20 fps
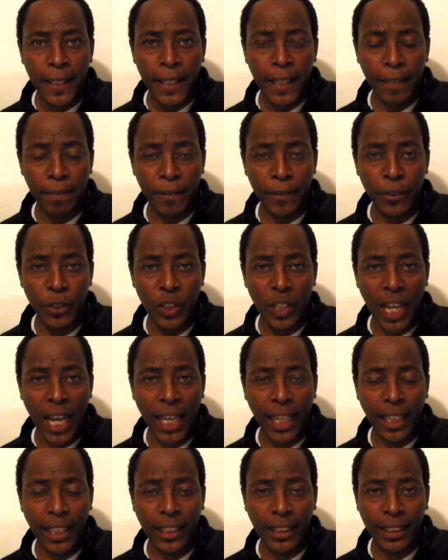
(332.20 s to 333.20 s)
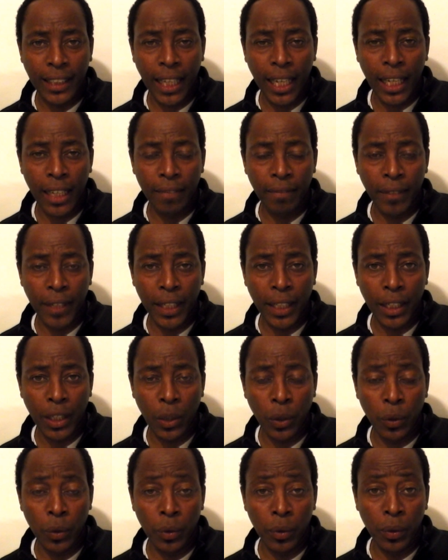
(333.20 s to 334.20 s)
if you do not understand the
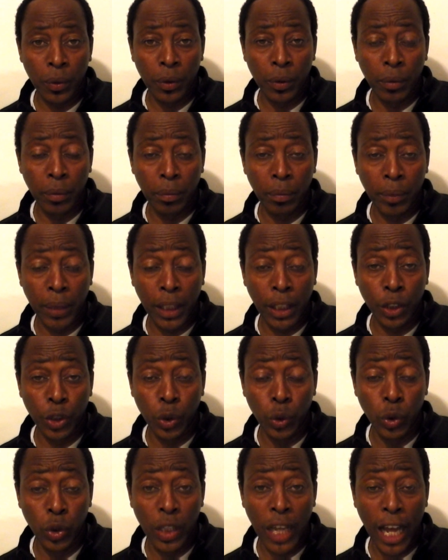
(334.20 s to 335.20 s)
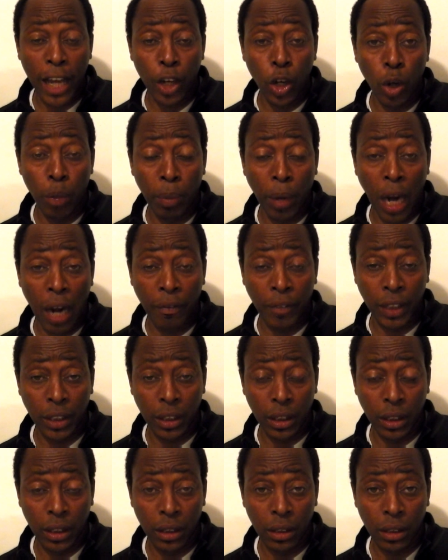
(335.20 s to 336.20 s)
video because you do not know
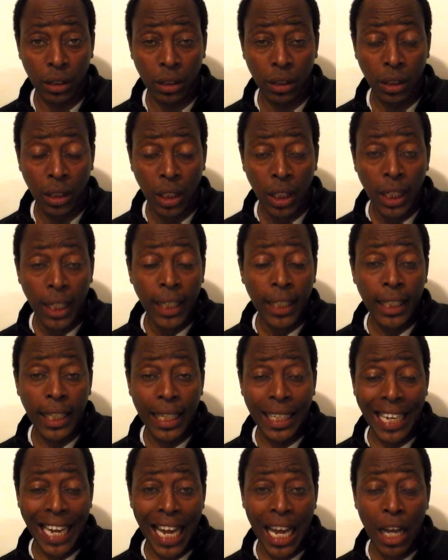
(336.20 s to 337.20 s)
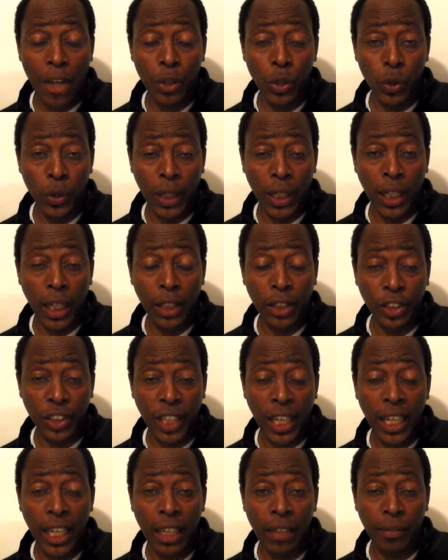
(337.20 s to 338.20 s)
prophecy, then now you can
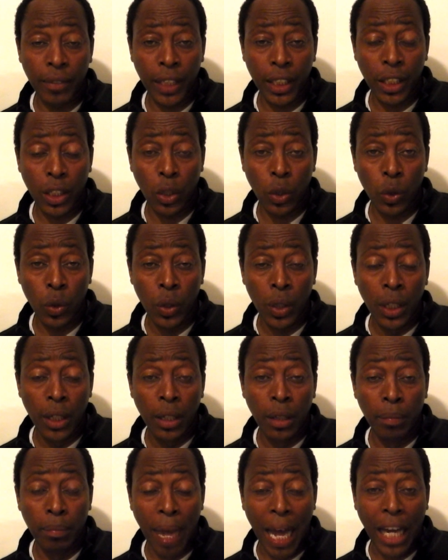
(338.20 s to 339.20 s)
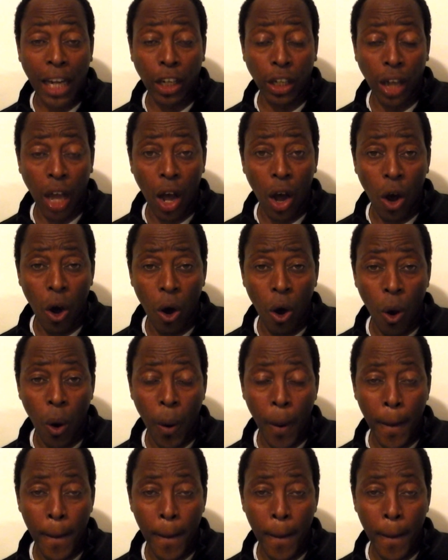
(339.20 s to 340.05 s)
understand that video by the law.